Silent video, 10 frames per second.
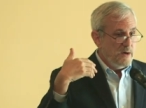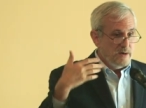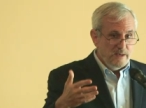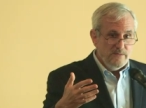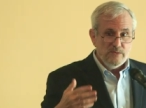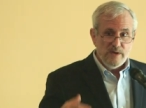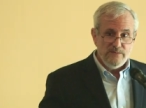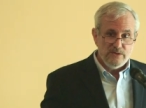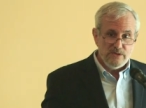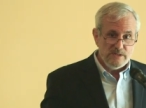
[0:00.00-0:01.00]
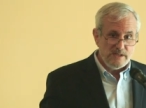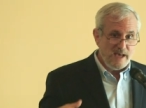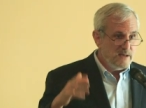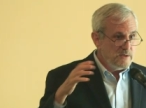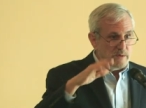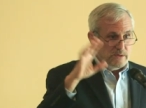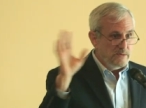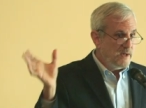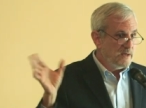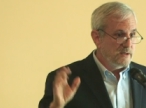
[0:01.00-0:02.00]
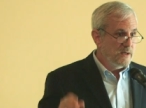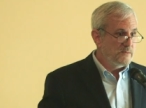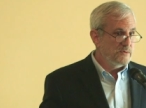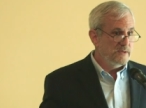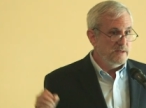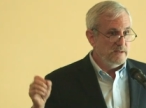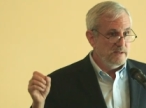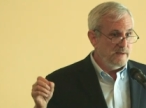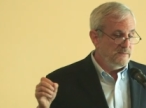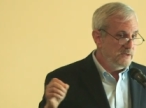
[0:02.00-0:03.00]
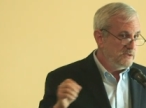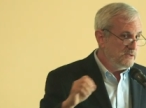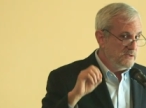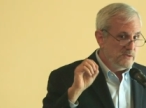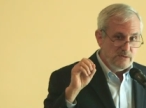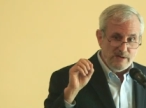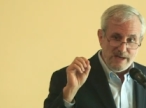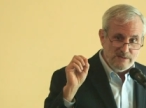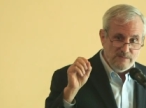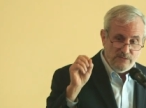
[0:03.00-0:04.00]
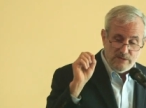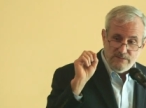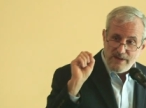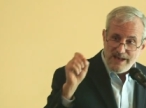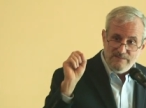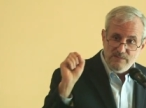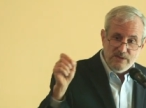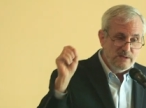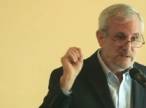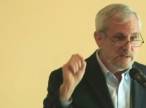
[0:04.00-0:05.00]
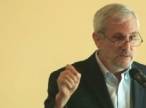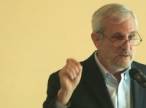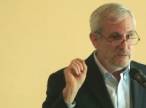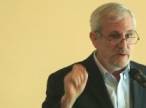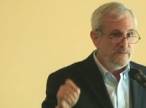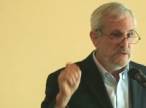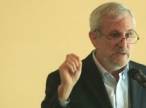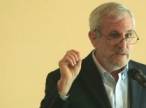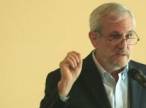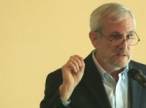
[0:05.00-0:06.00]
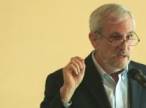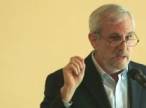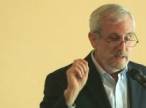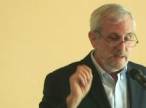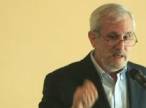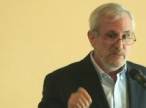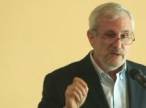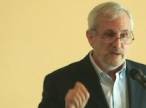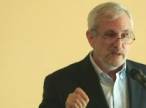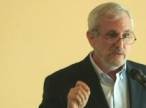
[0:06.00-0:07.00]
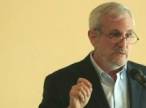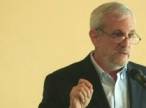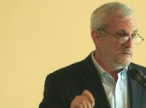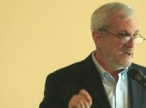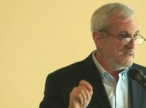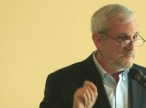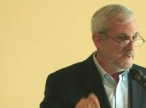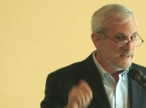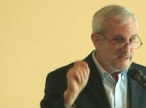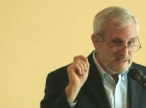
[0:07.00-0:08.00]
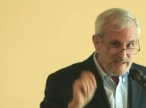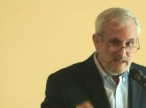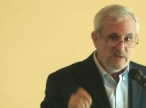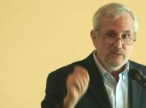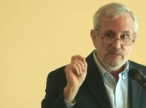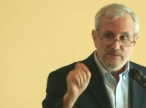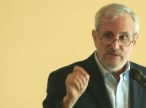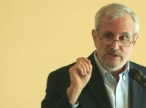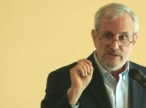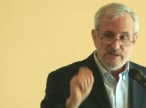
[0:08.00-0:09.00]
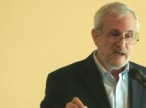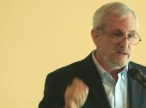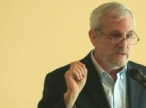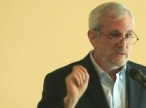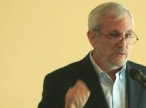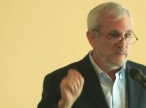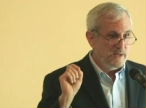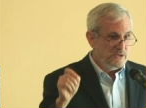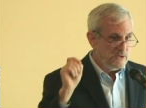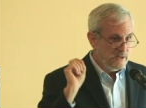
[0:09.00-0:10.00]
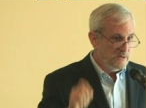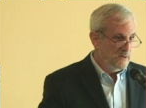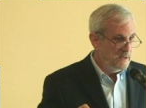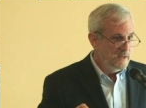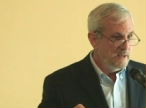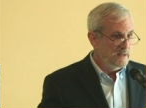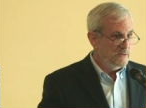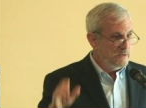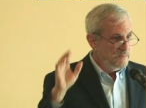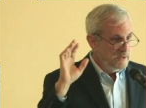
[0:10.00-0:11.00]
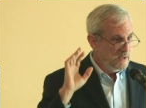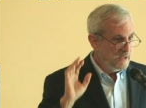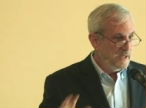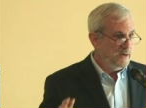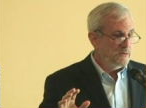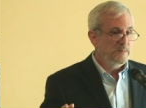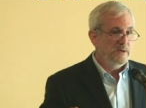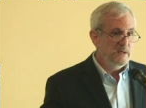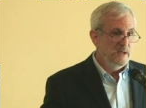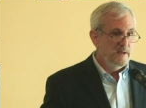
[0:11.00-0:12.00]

are given refugee status, whether or not it comes within the definition. So there hasn't, for the five million Syrian refugees in neighboring country, there hasn't been a single refugee status determination hearing. They're simply declared to be